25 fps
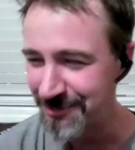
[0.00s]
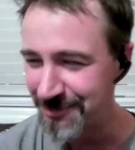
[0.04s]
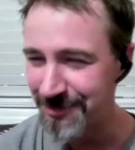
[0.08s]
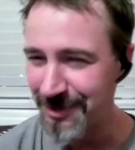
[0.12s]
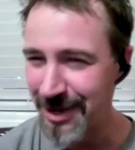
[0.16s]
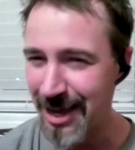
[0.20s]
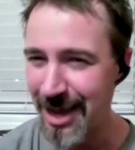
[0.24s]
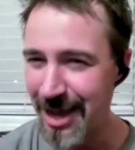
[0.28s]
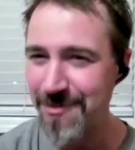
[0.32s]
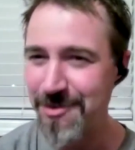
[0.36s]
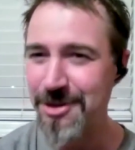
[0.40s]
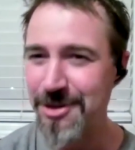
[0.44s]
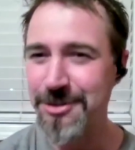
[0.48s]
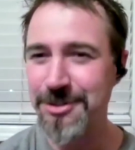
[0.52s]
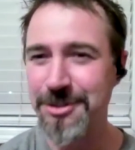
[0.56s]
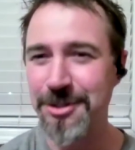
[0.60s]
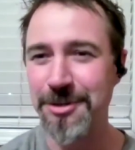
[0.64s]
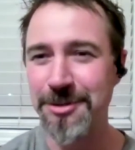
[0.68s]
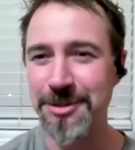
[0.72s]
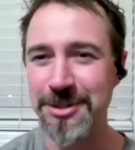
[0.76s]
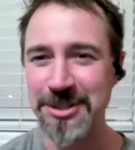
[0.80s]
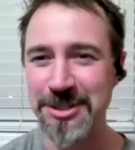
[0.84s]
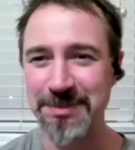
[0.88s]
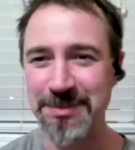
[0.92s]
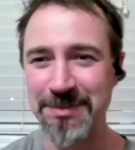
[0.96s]
5 years
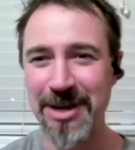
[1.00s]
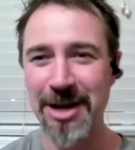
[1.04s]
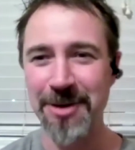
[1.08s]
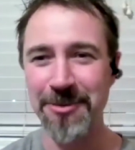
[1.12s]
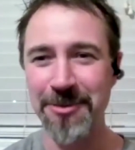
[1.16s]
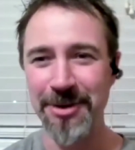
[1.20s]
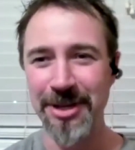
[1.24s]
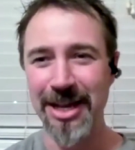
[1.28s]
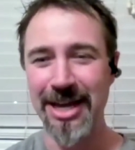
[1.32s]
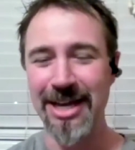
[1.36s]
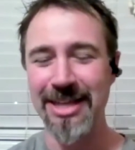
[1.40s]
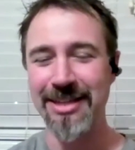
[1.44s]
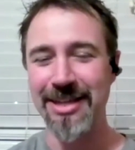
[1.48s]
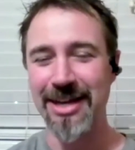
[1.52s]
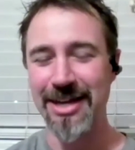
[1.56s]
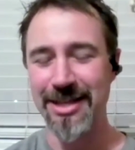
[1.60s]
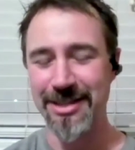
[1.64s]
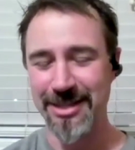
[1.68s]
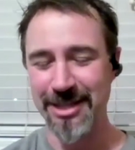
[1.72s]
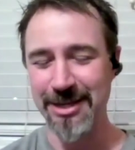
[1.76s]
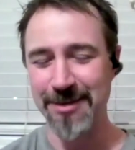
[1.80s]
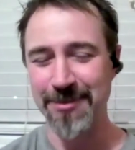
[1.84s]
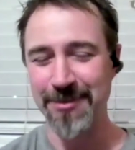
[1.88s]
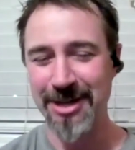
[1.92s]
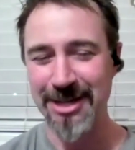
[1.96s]
old is about when I
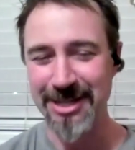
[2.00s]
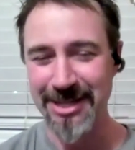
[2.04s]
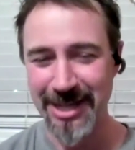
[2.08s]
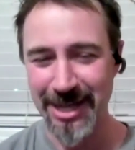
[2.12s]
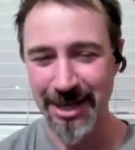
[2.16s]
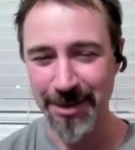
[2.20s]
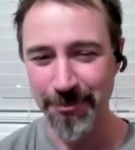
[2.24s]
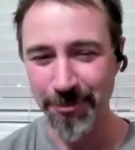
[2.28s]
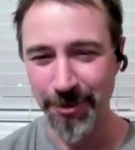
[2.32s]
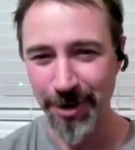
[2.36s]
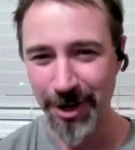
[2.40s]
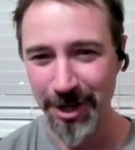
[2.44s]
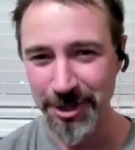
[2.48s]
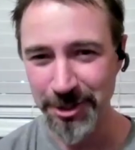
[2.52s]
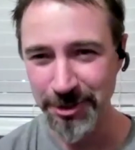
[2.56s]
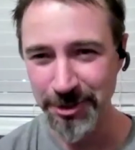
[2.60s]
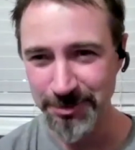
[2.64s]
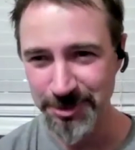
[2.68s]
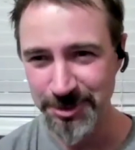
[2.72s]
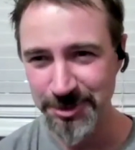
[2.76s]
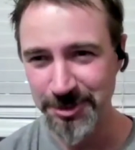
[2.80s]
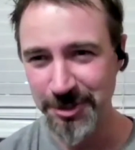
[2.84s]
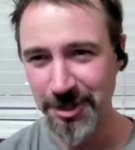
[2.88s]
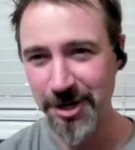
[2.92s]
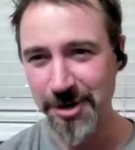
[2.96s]
think my dad brought
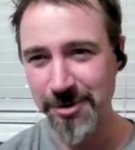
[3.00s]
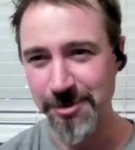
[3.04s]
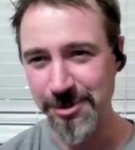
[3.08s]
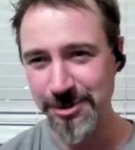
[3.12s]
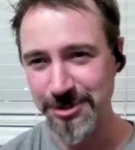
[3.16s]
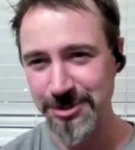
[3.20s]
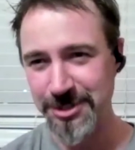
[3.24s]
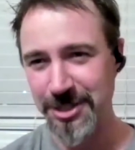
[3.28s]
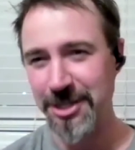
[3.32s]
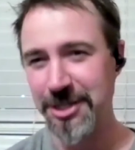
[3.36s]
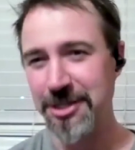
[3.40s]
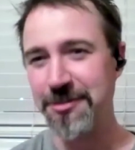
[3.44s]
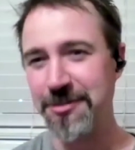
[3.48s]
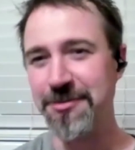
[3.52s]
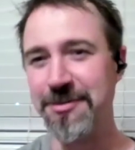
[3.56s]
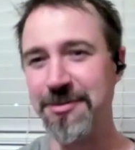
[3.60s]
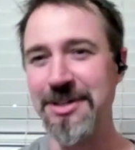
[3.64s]
home Star Wars on a